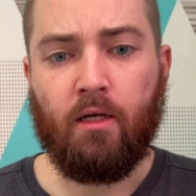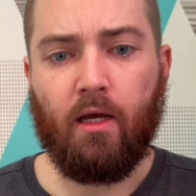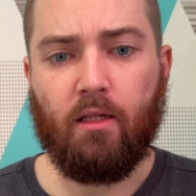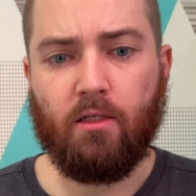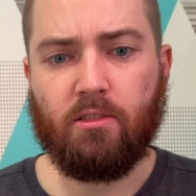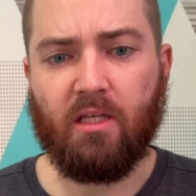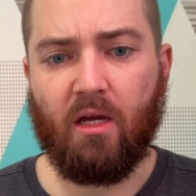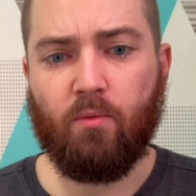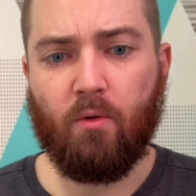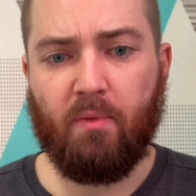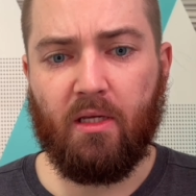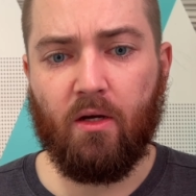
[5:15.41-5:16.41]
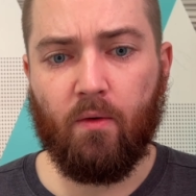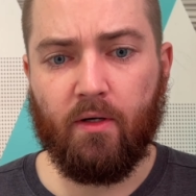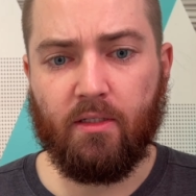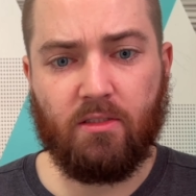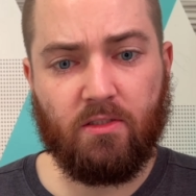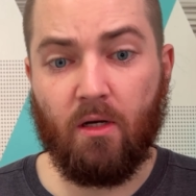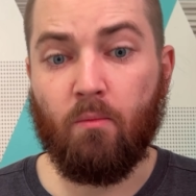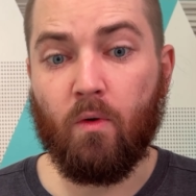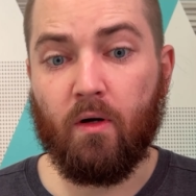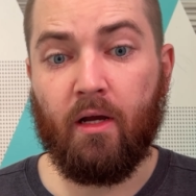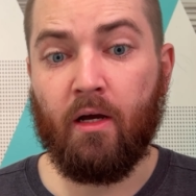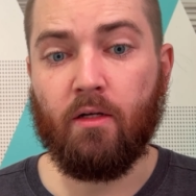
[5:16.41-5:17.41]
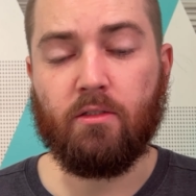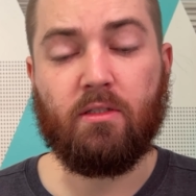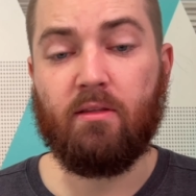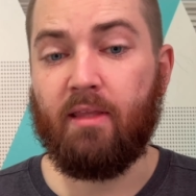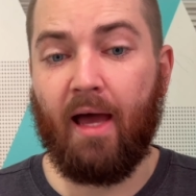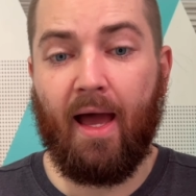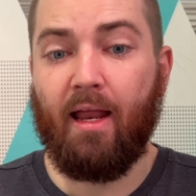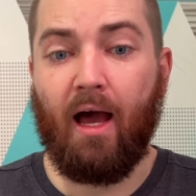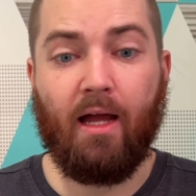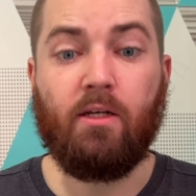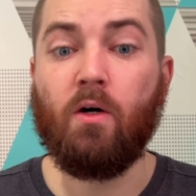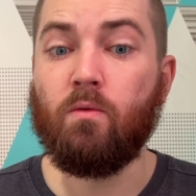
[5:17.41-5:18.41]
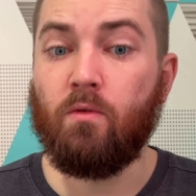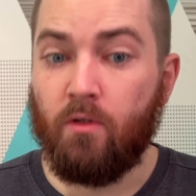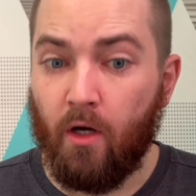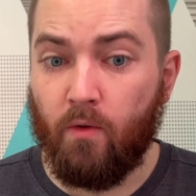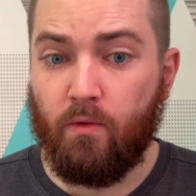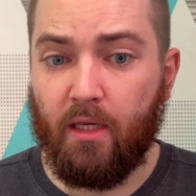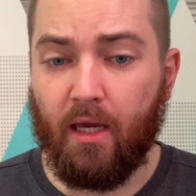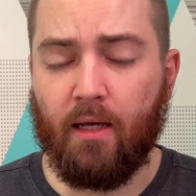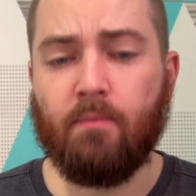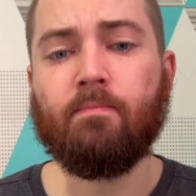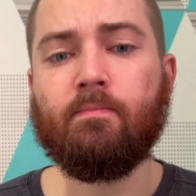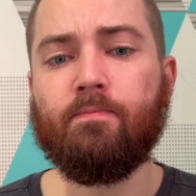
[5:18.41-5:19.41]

It looks like we'll be going somewhere else. That I don't know yet,